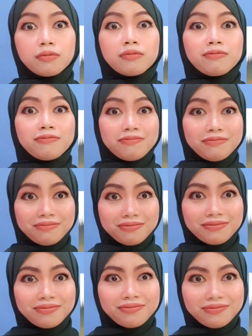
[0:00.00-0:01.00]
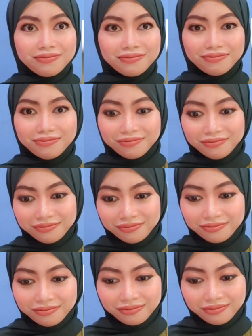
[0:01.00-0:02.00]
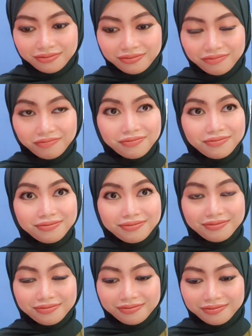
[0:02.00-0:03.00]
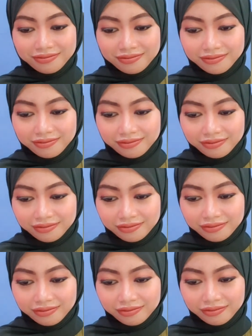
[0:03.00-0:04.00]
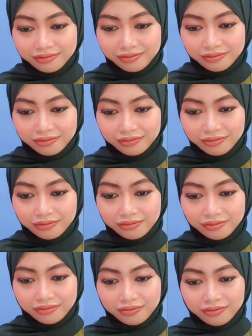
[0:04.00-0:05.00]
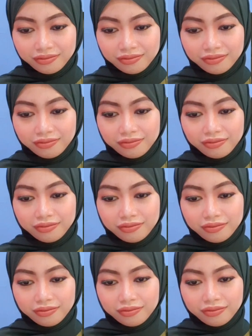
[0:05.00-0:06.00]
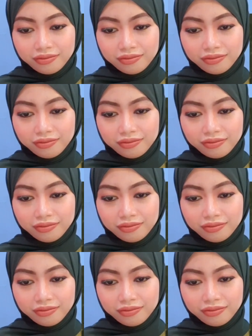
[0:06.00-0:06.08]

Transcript: [no speech]